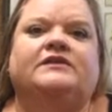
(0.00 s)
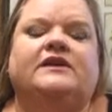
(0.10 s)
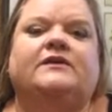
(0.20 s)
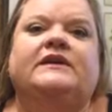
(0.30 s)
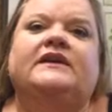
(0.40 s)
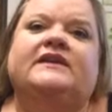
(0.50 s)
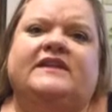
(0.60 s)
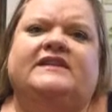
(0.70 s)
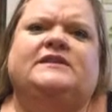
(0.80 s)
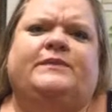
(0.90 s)
So
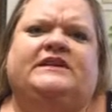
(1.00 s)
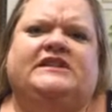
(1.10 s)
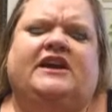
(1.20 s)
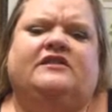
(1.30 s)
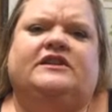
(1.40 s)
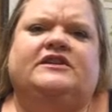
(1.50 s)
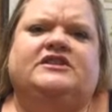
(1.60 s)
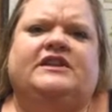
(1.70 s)
that's a big challenge.